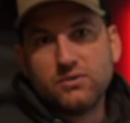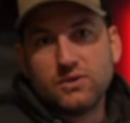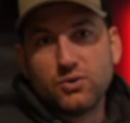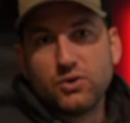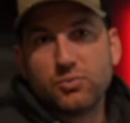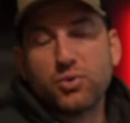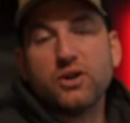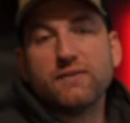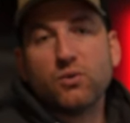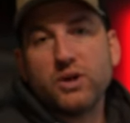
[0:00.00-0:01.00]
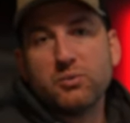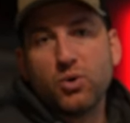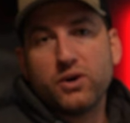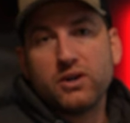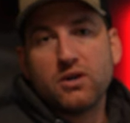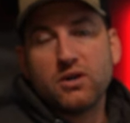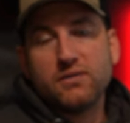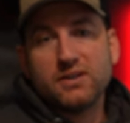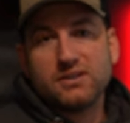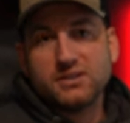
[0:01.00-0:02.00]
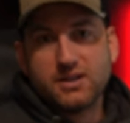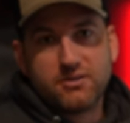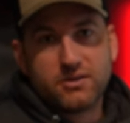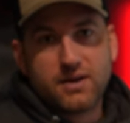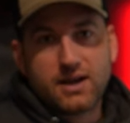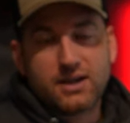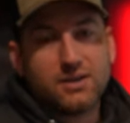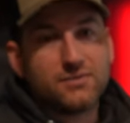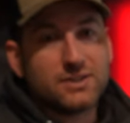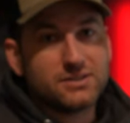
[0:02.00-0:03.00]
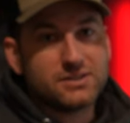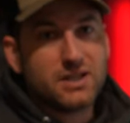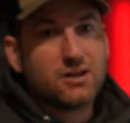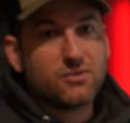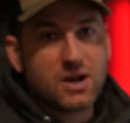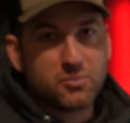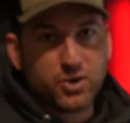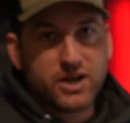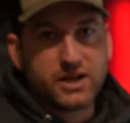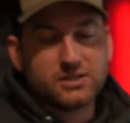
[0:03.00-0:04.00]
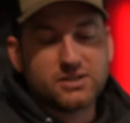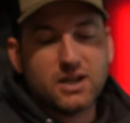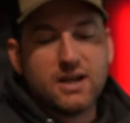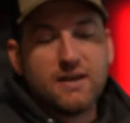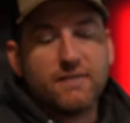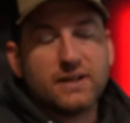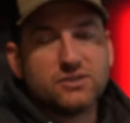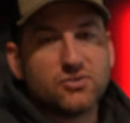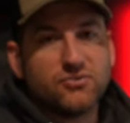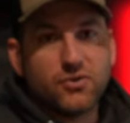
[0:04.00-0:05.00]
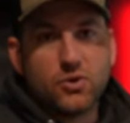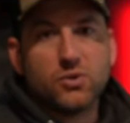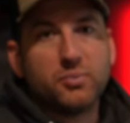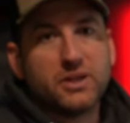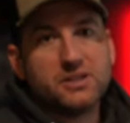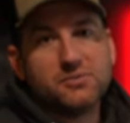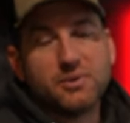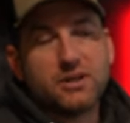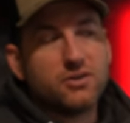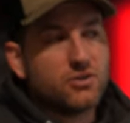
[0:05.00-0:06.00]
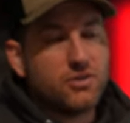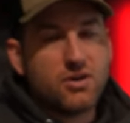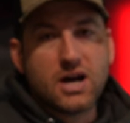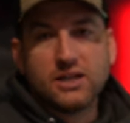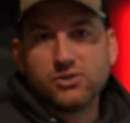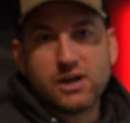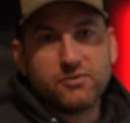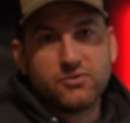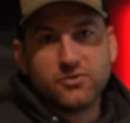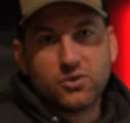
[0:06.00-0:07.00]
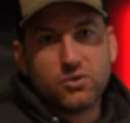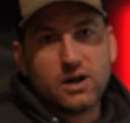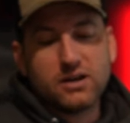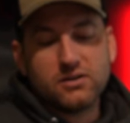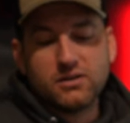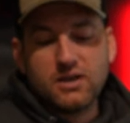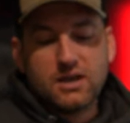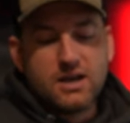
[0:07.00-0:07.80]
putting the weak point on the steering rack. If the steering rack breaks, that's a full replacement, you're not driving for a while.